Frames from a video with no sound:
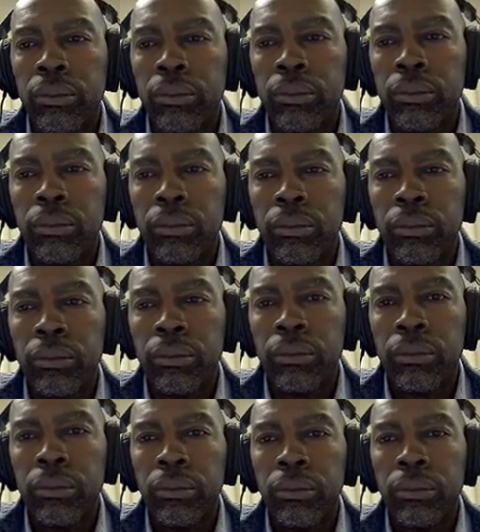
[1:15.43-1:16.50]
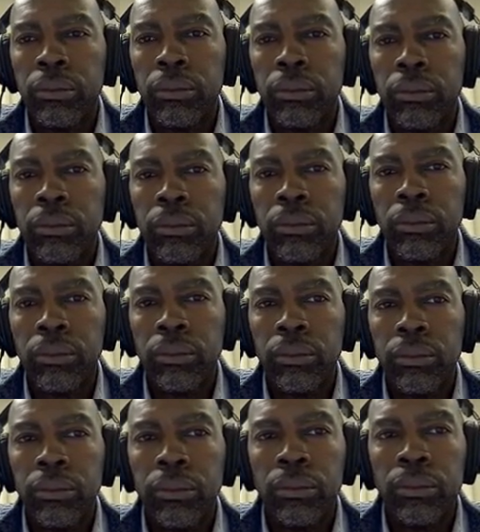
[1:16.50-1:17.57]

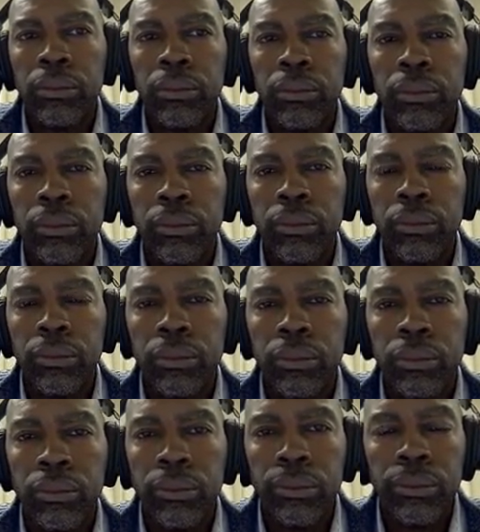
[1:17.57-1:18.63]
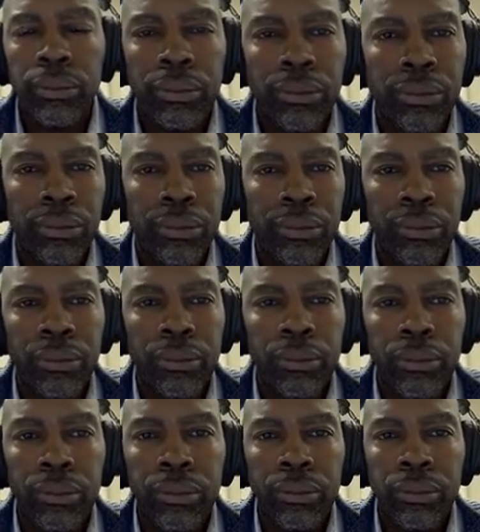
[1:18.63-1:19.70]

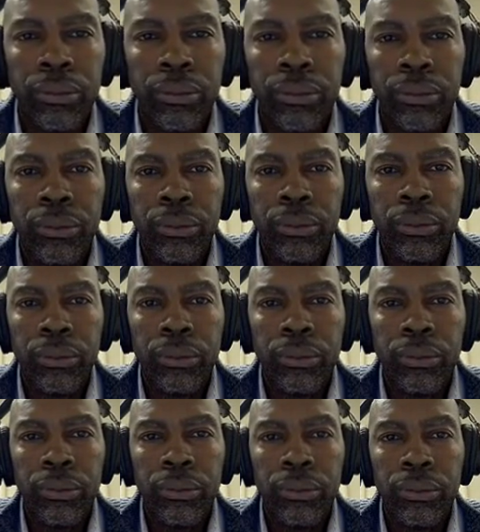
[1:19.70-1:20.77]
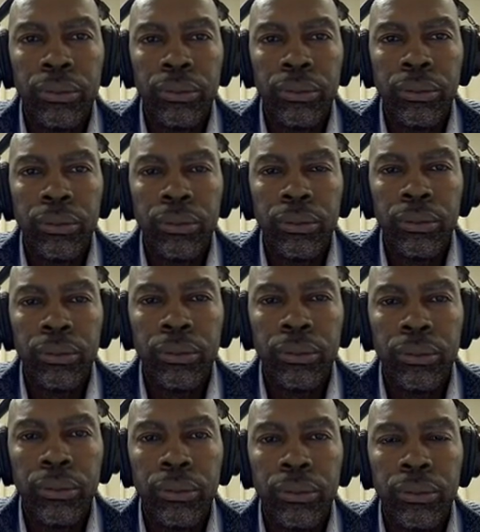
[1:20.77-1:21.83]

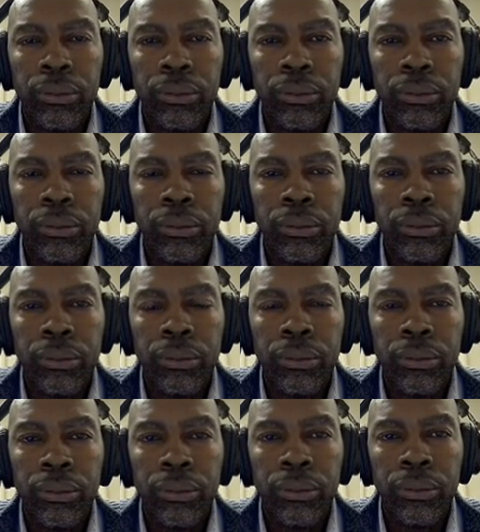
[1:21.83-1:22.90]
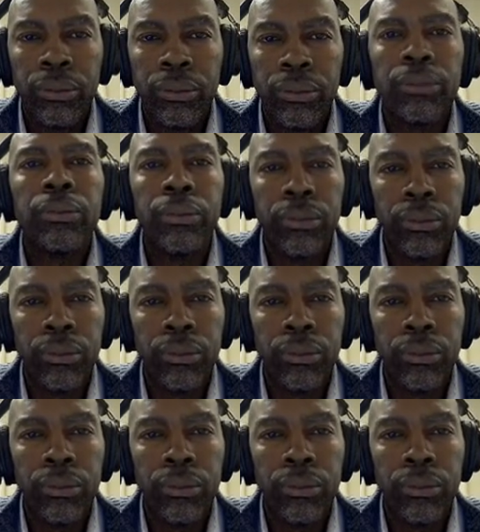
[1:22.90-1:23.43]
[no speech]